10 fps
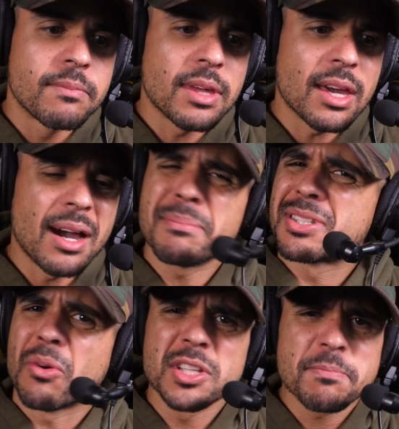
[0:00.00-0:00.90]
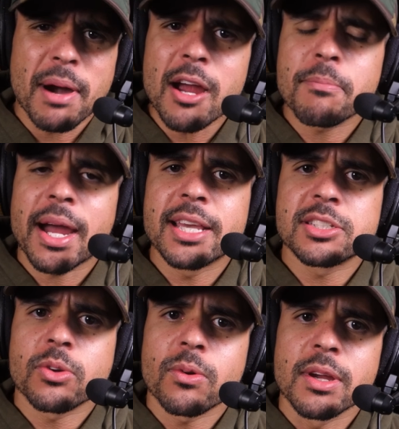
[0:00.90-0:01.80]
I'm so inspired by his
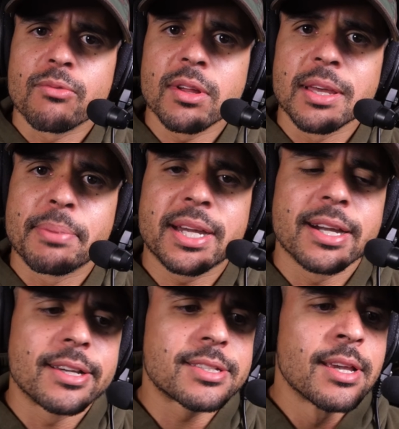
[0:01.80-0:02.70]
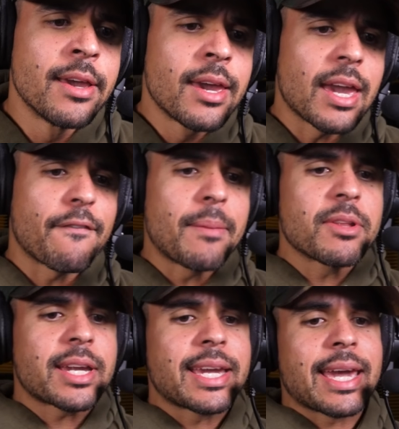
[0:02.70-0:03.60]
story, really, because if I'm
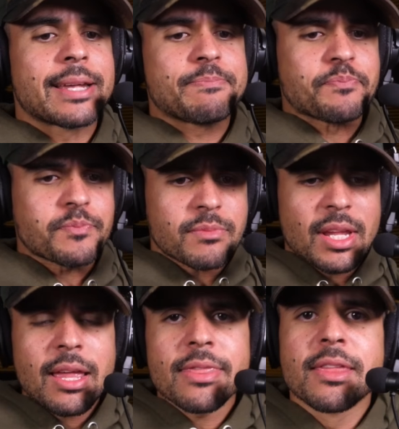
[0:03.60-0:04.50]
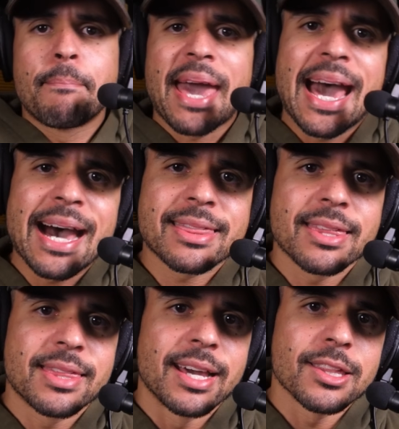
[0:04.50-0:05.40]
looking at the path
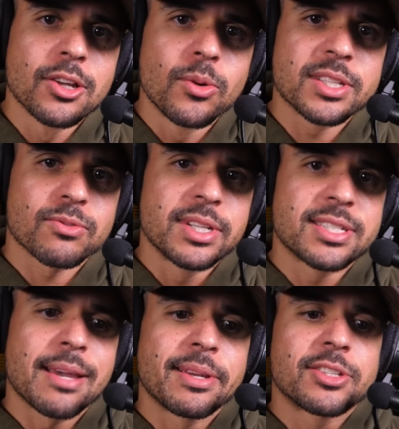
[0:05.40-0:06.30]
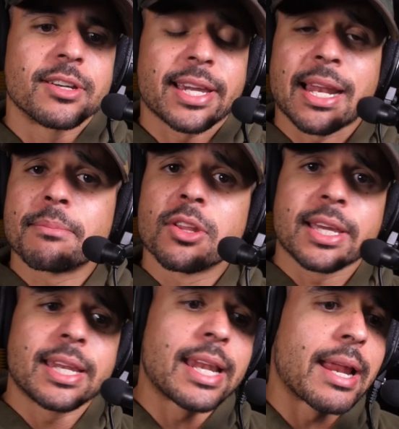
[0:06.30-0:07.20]
that Louis Rees-Zammit took, and I'm
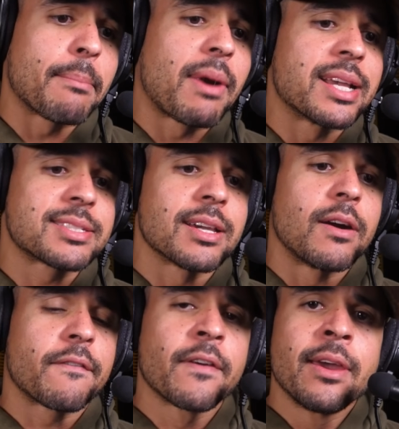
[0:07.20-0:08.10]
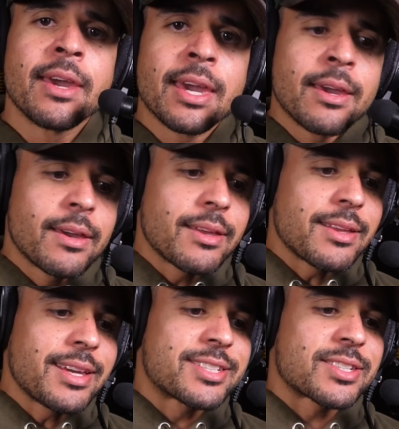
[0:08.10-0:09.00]
looking at it myself,
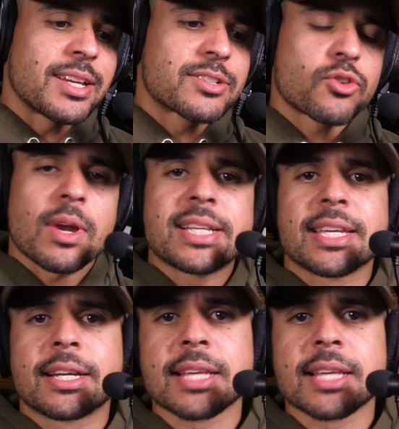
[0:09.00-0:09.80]
it's crazy because I